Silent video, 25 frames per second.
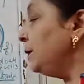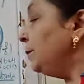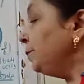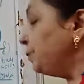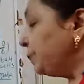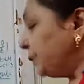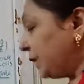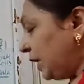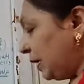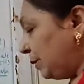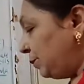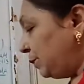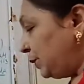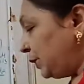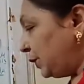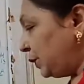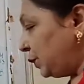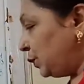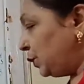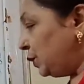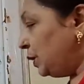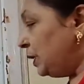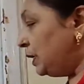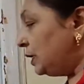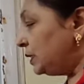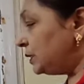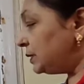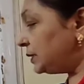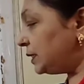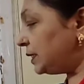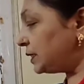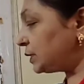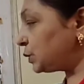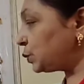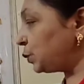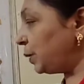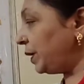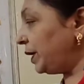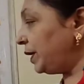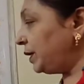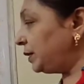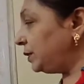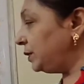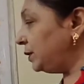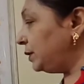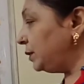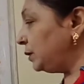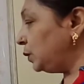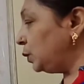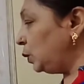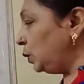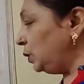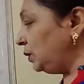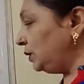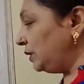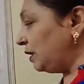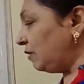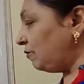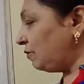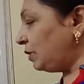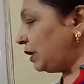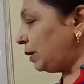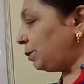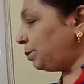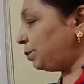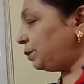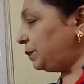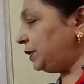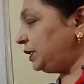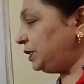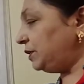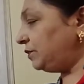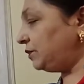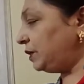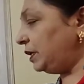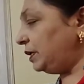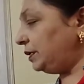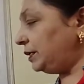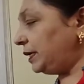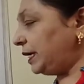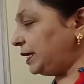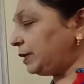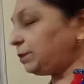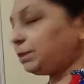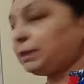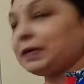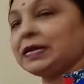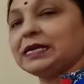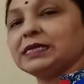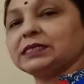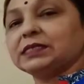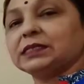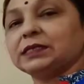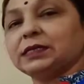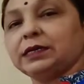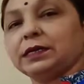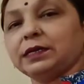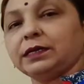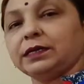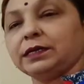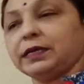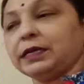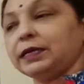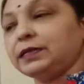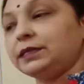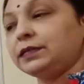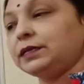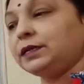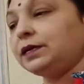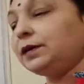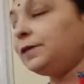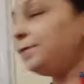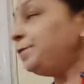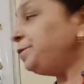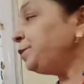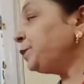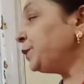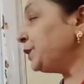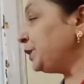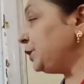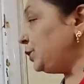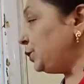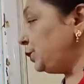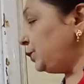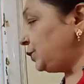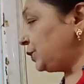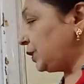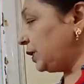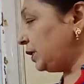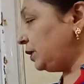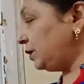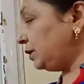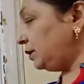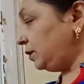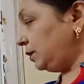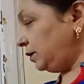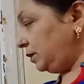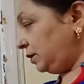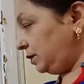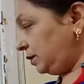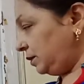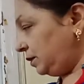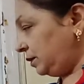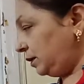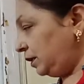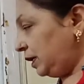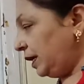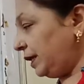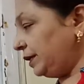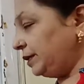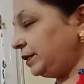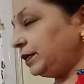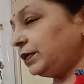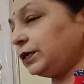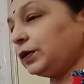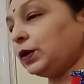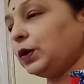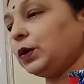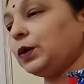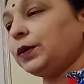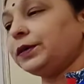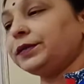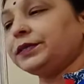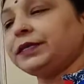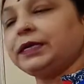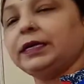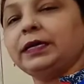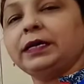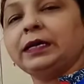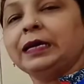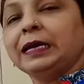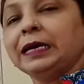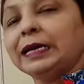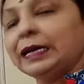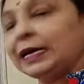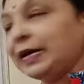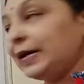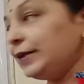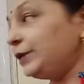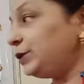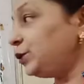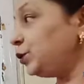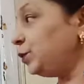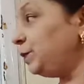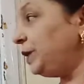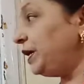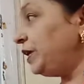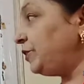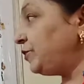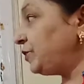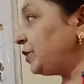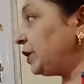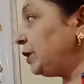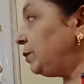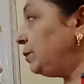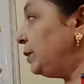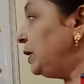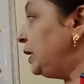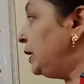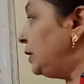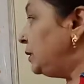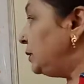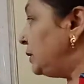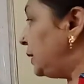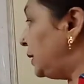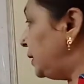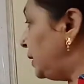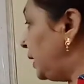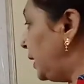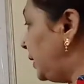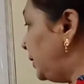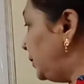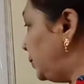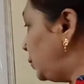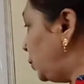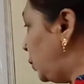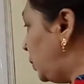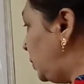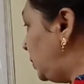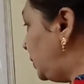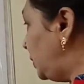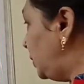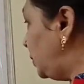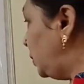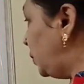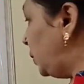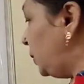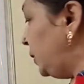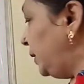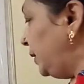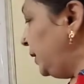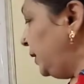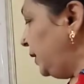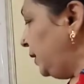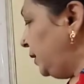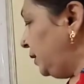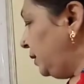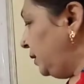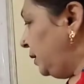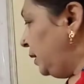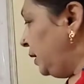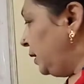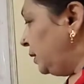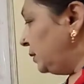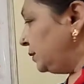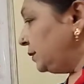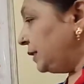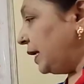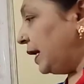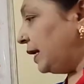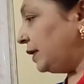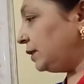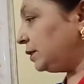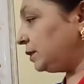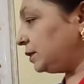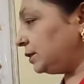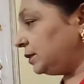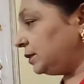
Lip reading: embryo. This way, the whole development will take place here in the uterine lining or the endometrium. Then I told you already that